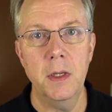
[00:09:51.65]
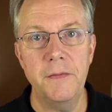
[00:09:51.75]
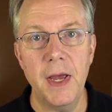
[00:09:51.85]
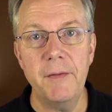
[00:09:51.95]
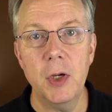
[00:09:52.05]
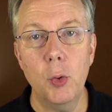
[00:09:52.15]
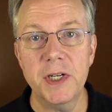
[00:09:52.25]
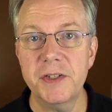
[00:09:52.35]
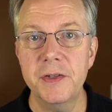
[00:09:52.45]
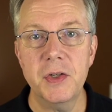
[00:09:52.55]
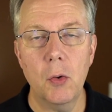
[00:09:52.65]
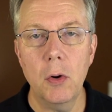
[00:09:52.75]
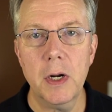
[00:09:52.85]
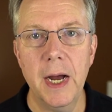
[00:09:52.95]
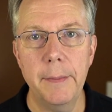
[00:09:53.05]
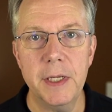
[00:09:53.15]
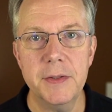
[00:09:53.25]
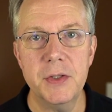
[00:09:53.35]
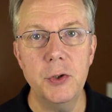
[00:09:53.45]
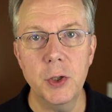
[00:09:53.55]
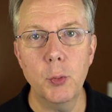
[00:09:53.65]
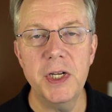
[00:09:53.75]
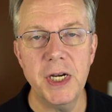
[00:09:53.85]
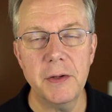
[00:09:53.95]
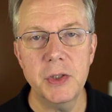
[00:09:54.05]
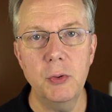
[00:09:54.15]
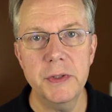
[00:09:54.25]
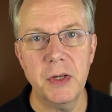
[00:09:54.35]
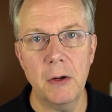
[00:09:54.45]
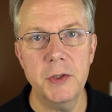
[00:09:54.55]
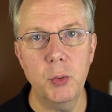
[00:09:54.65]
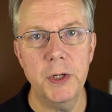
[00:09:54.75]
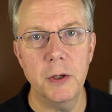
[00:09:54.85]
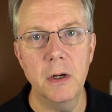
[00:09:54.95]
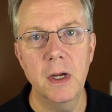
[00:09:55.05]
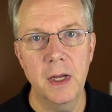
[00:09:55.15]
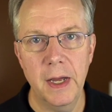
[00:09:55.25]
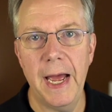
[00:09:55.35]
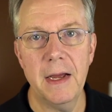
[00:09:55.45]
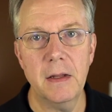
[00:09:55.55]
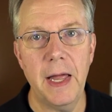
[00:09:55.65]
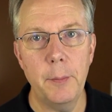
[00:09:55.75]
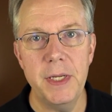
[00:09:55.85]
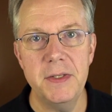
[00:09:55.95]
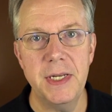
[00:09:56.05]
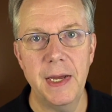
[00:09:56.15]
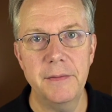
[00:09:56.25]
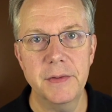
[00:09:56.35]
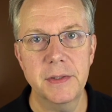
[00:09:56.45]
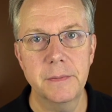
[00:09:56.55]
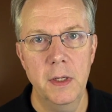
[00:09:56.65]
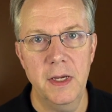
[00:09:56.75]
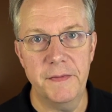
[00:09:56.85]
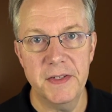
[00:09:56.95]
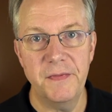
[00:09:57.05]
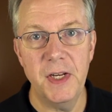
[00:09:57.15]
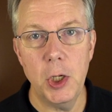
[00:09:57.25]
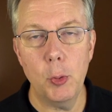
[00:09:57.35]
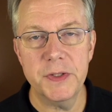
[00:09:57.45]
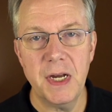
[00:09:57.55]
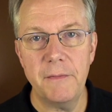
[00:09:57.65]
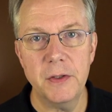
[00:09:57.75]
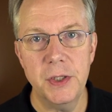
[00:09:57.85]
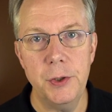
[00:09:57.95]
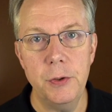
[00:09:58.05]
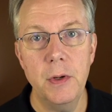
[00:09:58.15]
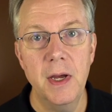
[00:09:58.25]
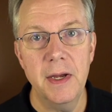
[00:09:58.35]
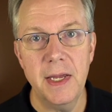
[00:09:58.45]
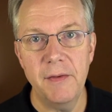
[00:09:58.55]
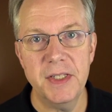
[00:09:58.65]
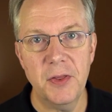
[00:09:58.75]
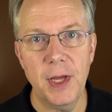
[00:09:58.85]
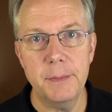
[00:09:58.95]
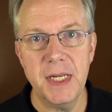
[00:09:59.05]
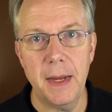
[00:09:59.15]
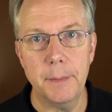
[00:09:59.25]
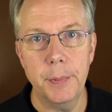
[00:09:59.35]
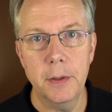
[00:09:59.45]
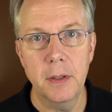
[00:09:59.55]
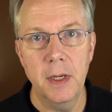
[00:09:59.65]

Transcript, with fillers: If you have any questions or comments, you can reach out to us on Twitter at CloudBees Devs. If this video was helpful to you, give us a thumbs up.